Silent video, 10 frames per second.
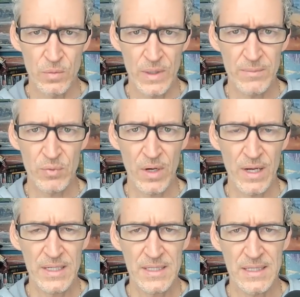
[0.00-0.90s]
great
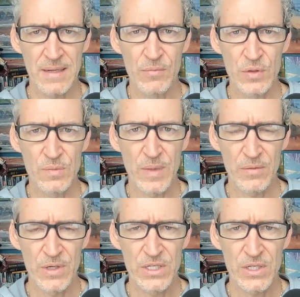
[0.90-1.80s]
products and I'm doing my
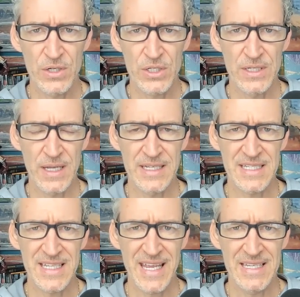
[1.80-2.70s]
research and I
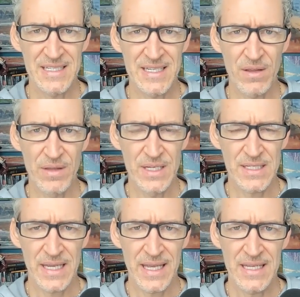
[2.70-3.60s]
just can't sell
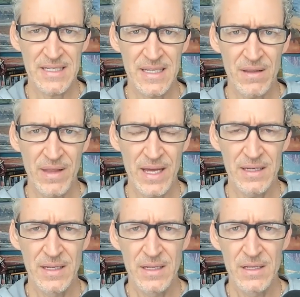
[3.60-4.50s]
this, I can't sell
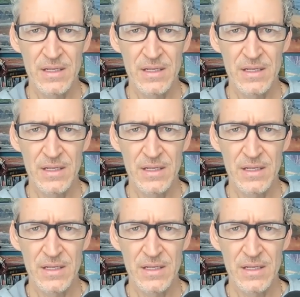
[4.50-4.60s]
that.